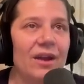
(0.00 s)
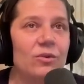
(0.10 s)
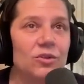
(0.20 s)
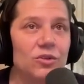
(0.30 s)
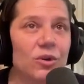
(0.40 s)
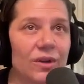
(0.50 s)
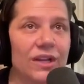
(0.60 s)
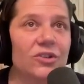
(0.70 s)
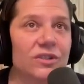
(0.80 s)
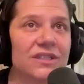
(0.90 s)
it was so
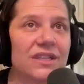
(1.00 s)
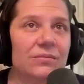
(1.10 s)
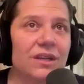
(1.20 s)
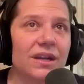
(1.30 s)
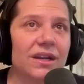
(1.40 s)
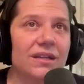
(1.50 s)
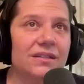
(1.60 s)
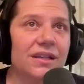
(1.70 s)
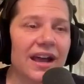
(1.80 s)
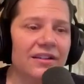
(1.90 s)
interesting
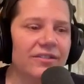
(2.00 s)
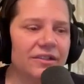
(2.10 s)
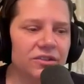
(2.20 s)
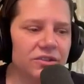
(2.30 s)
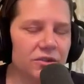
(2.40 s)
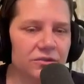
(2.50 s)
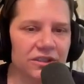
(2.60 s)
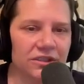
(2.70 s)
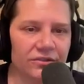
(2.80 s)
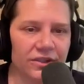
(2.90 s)
because I felt so
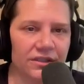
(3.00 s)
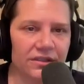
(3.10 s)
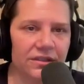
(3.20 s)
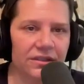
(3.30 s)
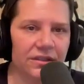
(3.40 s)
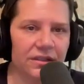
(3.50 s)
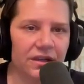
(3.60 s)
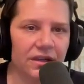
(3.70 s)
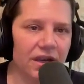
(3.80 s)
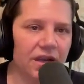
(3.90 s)
different
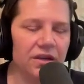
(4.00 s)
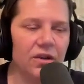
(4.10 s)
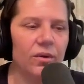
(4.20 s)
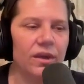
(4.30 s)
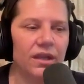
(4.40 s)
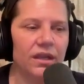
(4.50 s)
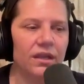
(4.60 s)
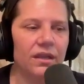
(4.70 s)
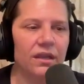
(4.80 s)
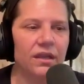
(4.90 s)
in going
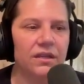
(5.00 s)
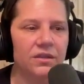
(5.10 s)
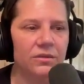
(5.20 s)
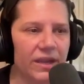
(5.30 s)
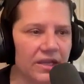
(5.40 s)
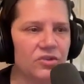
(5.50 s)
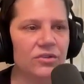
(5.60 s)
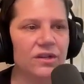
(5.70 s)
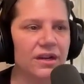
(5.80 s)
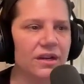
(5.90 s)
into
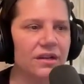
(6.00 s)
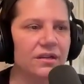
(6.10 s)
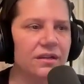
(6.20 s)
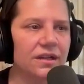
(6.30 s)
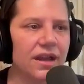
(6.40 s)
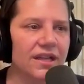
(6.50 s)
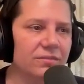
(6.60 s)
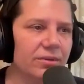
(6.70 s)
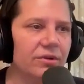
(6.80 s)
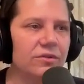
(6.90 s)
Patreon as
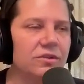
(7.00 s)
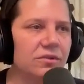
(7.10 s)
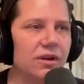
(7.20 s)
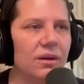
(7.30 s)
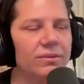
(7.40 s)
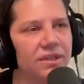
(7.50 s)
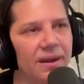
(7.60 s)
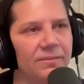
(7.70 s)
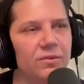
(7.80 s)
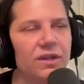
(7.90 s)
opposed to a couple
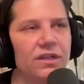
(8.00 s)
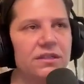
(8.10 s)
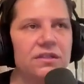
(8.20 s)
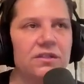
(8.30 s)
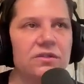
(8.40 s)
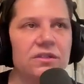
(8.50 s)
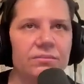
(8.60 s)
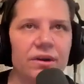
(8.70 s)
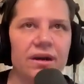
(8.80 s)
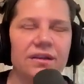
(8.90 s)
times when I did do
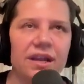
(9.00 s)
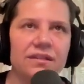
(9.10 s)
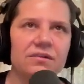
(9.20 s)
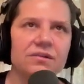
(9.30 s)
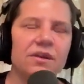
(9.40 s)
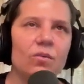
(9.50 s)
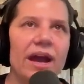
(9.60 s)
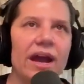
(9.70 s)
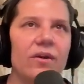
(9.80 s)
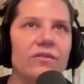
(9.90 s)
some podcasts. I was like,
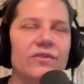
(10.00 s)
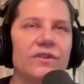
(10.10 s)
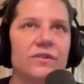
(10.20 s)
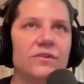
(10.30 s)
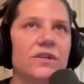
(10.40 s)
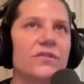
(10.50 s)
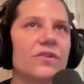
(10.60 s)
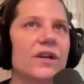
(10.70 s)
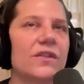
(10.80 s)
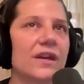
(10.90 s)
wow, it feels so
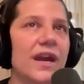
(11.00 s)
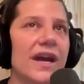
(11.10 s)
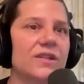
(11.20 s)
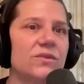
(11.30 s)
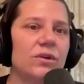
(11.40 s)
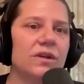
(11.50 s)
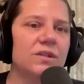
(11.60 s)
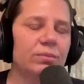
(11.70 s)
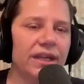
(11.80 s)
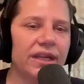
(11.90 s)
different. And the guides were
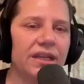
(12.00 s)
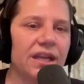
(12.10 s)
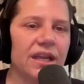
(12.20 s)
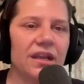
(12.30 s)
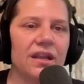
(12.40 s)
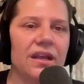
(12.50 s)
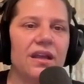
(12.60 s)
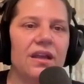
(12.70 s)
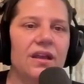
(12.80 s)
explaining it,